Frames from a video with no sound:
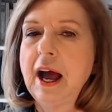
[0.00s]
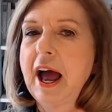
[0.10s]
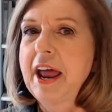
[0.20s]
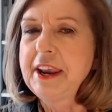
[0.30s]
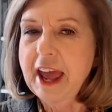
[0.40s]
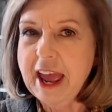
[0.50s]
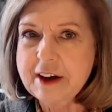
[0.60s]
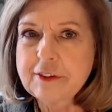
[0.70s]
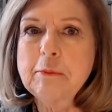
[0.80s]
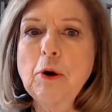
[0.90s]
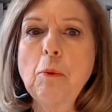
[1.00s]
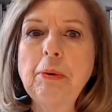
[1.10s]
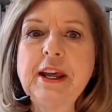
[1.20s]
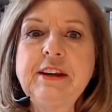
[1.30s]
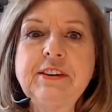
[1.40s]
and ever more
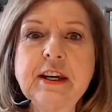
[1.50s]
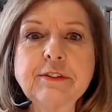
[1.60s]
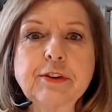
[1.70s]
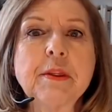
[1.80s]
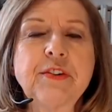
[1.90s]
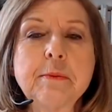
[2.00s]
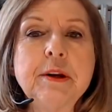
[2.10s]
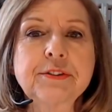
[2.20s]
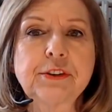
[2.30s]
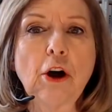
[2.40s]
bleating from the feminist